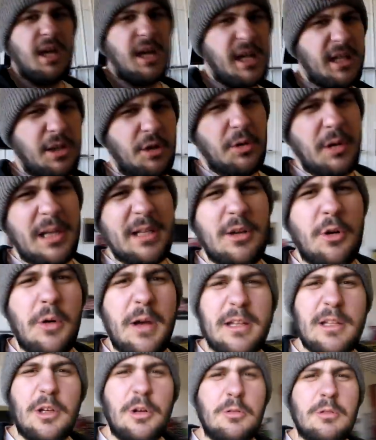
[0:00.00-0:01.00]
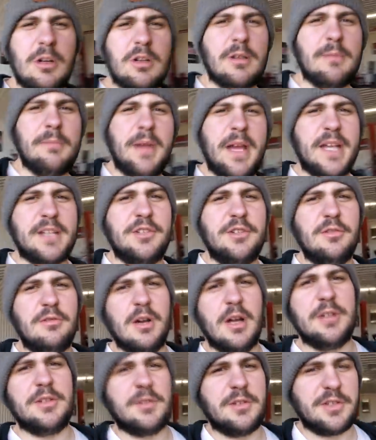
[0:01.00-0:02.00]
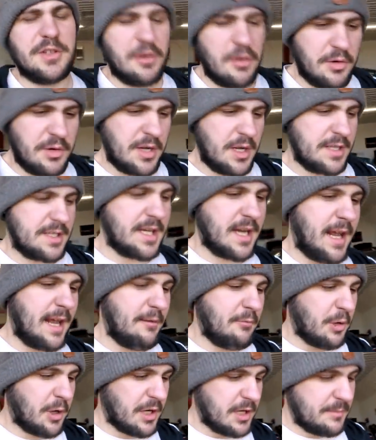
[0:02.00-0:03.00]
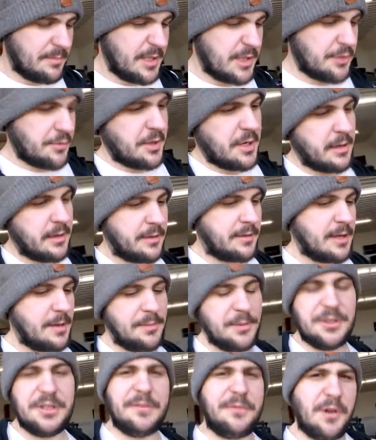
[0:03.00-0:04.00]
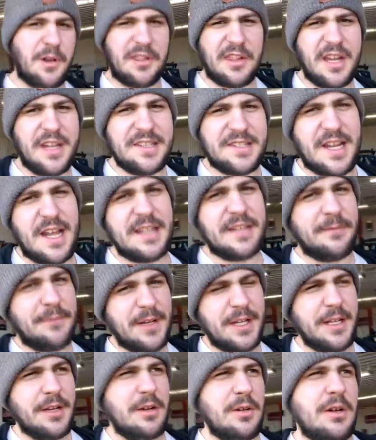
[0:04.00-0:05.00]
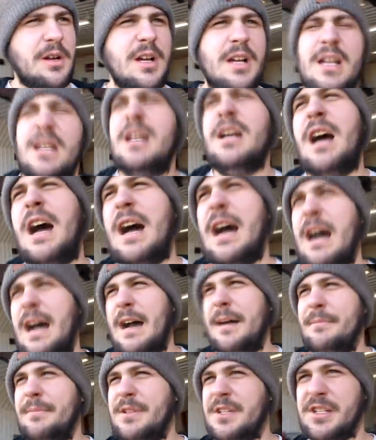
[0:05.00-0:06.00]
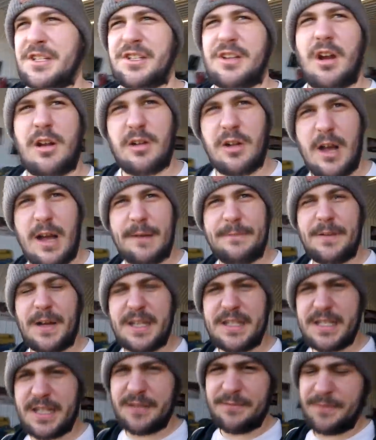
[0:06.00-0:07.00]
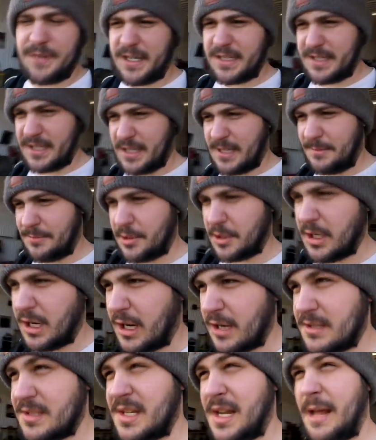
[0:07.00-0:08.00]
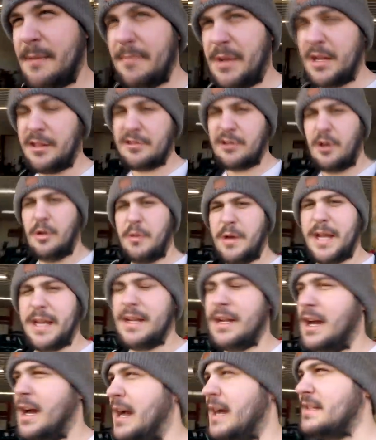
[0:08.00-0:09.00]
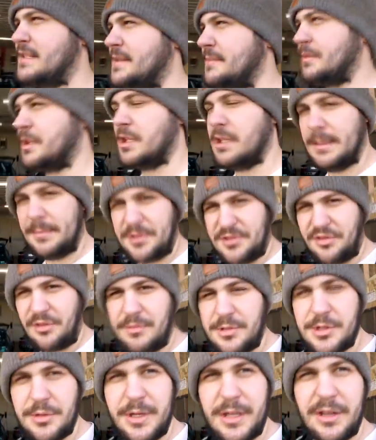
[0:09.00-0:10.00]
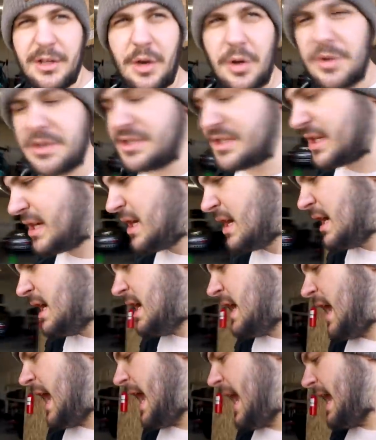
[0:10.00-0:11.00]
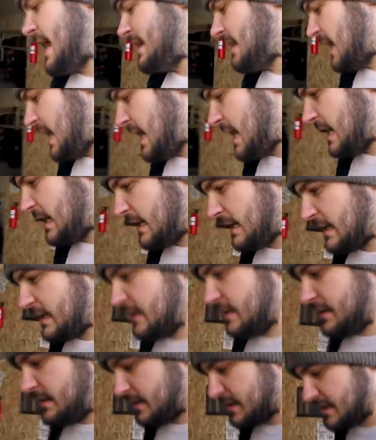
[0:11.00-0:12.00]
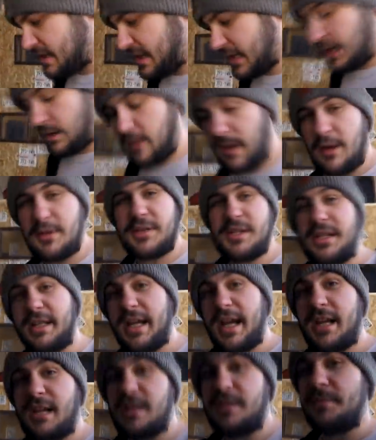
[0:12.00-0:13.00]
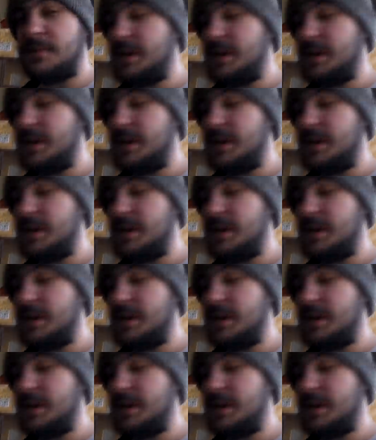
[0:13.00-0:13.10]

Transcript: Hello, hello, hello, welcome back to Hunter Tuned. Today we're gonna be doing a couple different things on the video. Um, to start off, I did fix a couple cars that I may throw in uh, some clips from doing those. And uh, stick around to the end of the